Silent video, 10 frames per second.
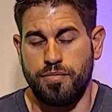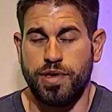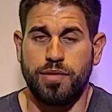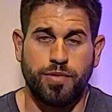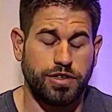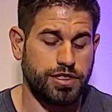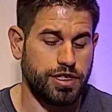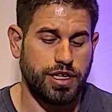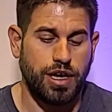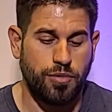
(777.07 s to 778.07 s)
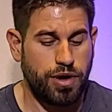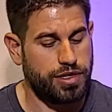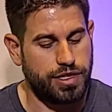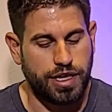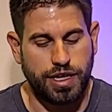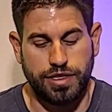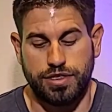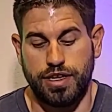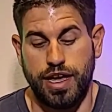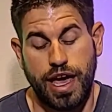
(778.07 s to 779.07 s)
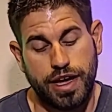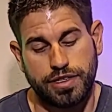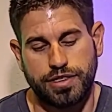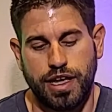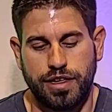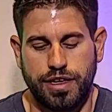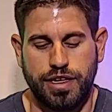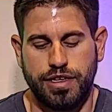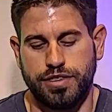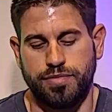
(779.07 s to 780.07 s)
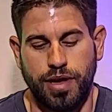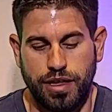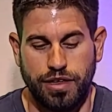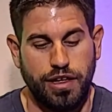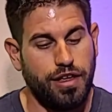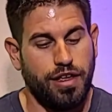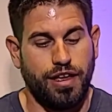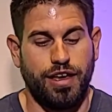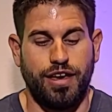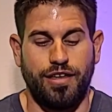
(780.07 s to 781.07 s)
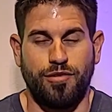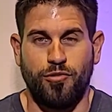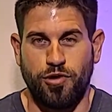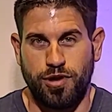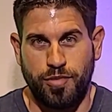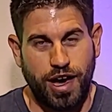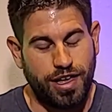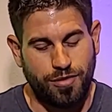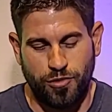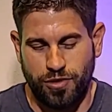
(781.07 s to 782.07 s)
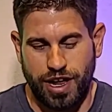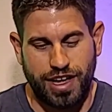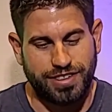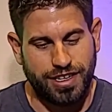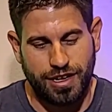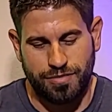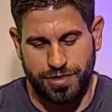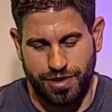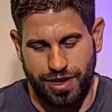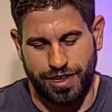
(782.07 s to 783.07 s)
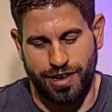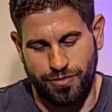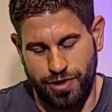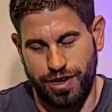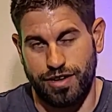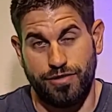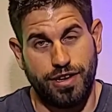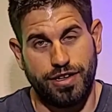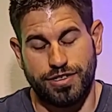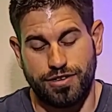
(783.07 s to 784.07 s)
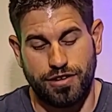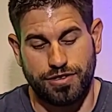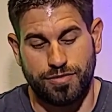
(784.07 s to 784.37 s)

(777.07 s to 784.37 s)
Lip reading: Me personally, I wanted to get into hex LEDs, but the more you buy, the more it adds up, so I kind of wanted to start